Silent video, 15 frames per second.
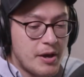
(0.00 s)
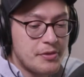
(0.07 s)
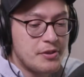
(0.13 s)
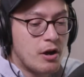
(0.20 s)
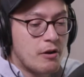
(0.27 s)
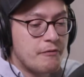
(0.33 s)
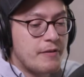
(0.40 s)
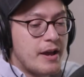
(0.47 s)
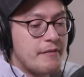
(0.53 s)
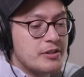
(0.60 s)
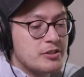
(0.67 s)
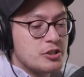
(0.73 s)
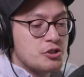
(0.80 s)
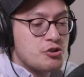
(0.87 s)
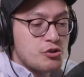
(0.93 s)
the R5
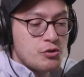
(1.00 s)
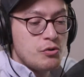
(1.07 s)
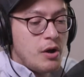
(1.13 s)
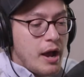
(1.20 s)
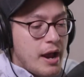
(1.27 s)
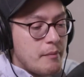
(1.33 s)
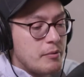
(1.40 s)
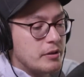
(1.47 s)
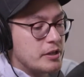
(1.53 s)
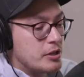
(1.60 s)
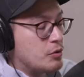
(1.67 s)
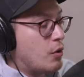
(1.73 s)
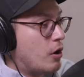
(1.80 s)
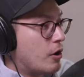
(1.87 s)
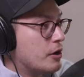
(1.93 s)
as a true hybrid, like
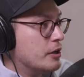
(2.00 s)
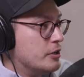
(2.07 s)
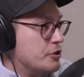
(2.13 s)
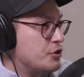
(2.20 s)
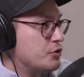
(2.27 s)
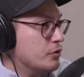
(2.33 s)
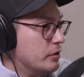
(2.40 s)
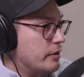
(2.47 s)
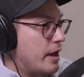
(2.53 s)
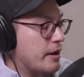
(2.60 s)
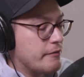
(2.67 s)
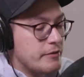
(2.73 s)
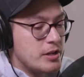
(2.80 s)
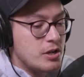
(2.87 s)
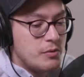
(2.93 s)
you are going to shoot a lot
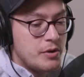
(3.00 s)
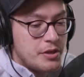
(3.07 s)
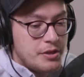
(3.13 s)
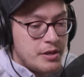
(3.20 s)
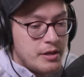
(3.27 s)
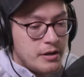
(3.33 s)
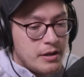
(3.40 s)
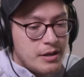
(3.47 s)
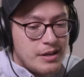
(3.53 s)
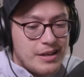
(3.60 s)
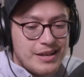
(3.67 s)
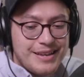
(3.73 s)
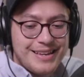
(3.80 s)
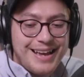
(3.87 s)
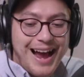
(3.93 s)
of video with it,
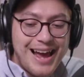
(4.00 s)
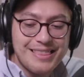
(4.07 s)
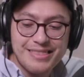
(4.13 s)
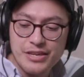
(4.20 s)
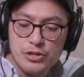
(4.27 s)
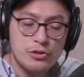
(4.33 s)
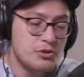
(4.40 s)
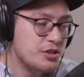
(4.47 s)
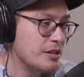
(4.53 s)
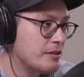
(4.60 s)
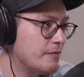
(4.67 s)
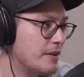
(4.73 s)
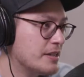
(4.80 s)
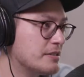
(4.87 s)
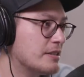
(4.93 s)
I think you should
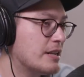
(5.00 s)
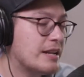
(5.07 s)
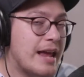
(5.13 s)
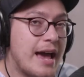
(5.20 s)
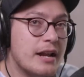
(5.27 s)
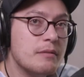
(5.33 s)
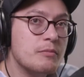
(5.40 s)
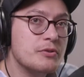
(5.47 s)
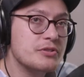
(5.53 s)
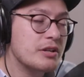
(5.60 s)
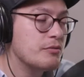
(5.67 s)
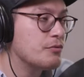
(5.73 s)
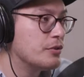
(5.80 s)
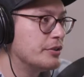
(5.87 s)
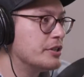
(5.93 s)
invest in an Atomos. I
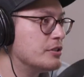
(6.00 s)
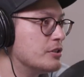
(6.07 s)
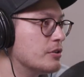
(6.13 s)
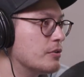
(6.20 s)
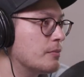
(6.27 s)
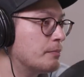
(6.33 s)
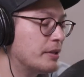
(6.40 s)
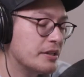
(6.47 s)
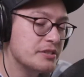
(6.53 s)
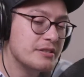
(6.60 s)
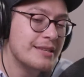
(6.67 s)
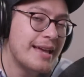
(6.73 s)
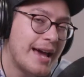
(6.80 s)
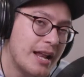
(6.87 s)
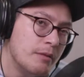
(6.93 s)
really do. Plus,
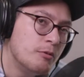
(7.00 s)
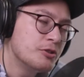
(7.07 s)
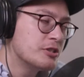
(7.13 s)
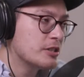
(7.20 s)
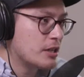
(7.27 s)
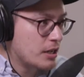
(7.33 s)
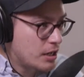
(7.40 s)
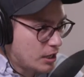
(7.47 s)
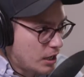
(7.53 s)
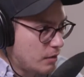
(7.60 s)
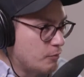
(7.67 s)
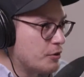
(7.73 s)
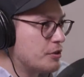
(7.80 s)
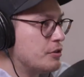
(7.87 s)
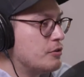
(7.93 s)
the Atomos is going to
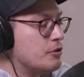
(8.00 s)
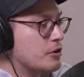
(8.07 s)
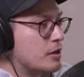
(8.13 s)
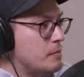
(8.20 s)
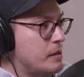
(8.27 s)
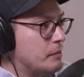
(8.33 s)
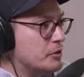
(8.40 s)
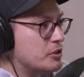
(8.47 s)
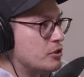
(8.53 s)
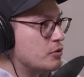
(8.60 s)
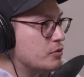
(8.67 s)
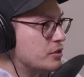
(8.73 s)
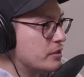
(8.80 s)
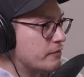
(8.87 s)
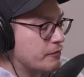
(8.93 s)
come with you. You're going to be able to
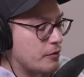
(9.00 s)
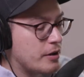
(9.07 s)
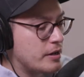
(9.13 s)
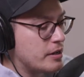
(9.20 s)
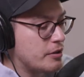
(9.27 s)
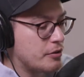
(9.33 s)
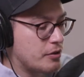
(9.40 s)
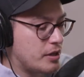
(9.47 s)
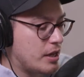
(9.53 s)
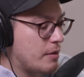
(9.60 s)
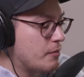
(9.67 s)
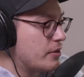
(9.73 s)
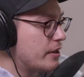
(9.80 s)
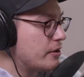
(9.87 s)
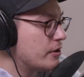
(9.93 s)
use it for any other
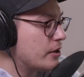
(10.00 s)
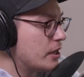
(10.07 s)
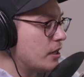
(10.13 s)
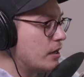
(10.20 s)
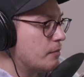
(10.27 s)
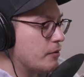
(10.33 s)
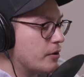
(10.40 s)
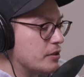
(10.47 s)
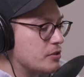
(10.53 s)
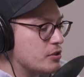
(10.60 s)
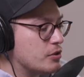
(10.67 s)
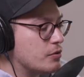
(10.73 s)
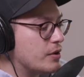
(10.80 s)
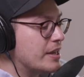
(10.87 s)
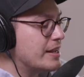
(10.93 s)
camera that you're going to upgrade
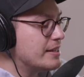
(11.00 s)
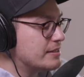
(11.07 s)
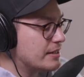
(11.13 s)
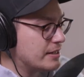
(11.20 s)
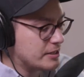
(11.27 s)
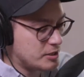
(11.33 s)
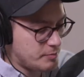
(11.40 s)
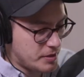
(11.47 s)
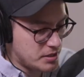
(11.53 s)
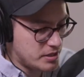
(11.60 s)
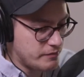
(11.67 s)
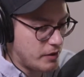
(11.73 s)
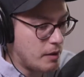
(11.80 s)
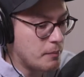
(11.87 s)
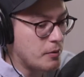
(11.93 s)
to. It is an
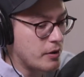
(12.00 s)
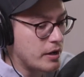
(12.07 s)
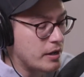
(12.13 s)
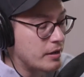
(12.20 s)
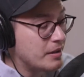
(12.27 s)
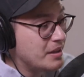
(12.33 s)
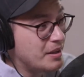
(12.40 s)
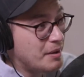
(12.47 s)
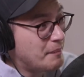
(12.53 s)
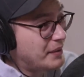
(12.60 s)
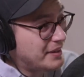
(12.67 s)
expensive upgrade, but